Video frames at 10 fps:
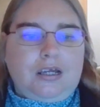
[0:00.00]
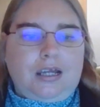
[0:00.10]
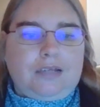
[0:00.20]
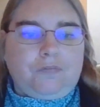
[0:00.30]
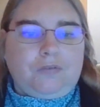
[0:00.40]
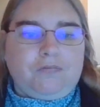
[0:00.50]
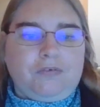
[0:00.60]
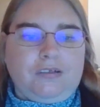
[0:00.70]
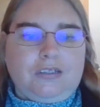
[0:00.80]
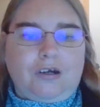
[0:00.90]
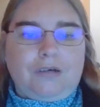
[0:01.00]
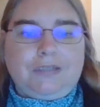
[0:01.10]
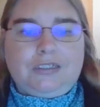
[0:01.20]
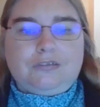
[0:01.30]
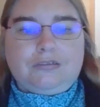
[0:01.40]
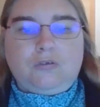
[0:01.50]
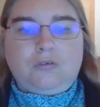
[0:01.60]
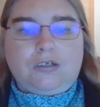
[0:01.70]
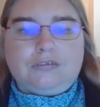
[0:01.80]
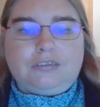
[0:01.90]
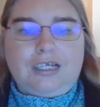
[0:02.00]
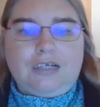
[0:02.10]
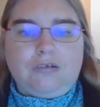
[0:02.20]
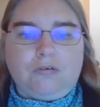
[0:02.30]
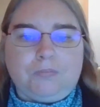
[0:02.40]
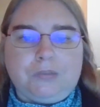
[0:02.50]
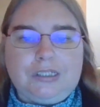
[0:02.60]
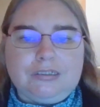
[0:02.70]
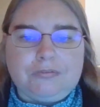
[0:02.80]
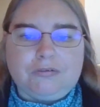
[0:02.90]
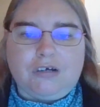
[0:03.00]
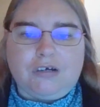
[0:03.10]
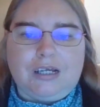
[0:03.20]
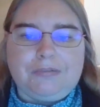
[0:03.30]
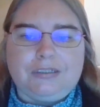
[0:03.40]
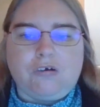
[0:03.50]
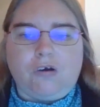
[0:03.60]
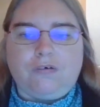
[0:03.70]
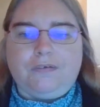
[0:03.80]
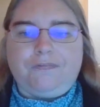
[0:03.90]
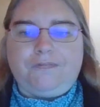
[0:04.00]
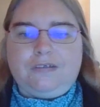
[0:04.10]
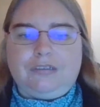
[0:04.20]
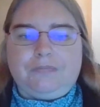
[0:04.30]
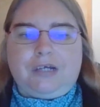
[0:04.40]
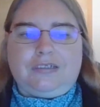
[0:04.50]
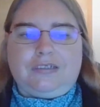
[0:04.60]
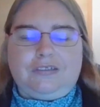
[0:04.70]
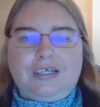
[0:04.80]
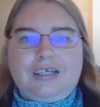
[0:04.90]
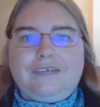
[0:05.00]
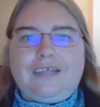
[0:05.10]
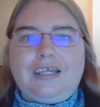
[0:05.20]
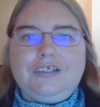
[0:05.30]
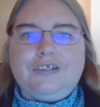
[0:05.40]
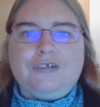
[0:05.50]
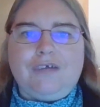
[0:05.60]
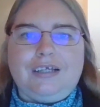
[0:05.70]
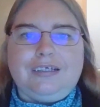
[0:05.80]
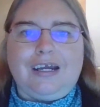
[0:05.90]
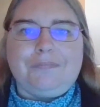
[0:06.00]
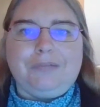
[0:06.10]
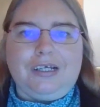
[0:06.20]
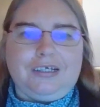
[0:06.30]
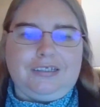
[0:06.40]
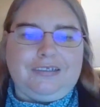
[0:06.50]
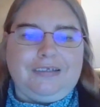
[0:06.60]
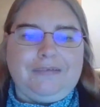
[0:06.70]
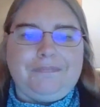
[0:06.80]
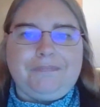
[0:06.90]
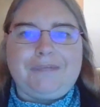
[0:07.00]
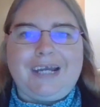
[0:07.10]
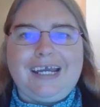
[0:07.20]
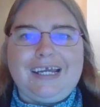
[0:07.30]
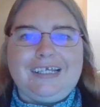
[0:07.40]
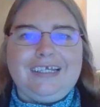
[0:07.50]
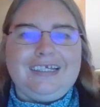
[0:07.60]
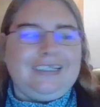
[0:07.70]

And we really hope that you enjoy our channel. Please subscribe and tell all your friends about us. Thank you, and God bless. Mm, bye.